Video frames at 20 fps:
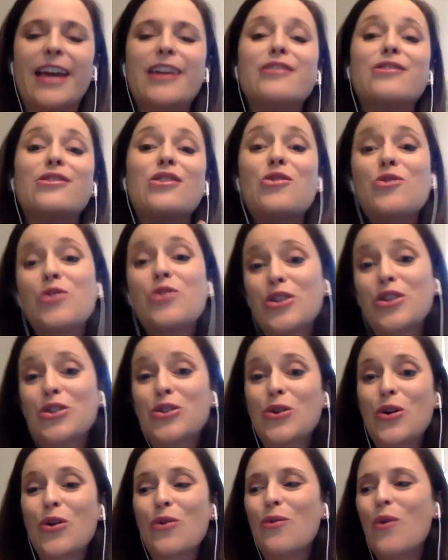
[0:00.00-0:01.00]
And so you
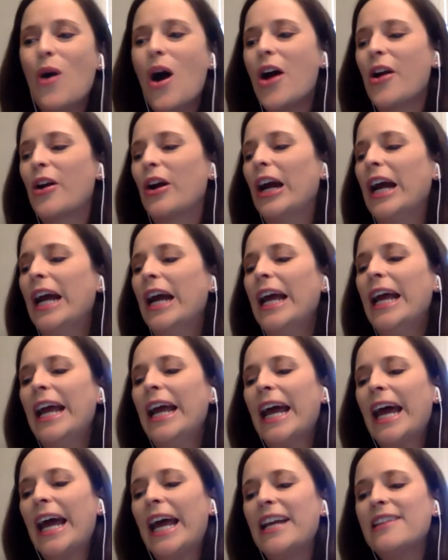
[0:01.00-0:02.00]
conserve water.
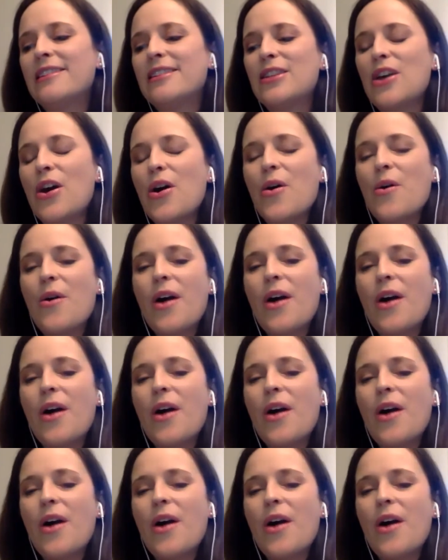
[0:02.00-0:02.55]
And so